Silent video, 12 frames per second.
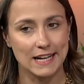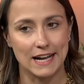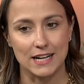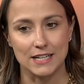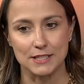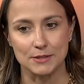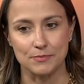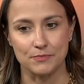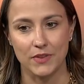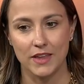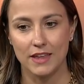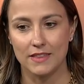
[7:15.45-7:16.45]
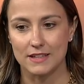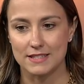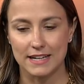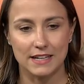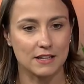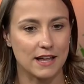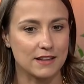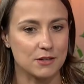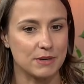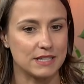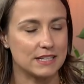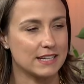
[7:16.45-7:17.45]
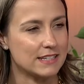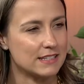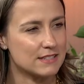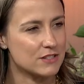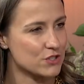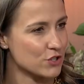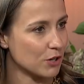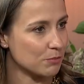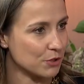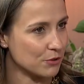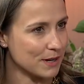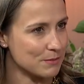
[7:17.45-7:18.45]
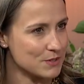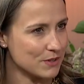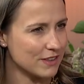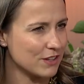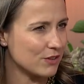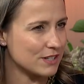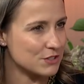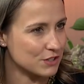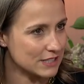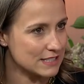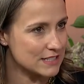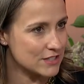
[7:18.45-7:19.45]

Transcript: Um, the second element is the STAR program. So I think you guys are going to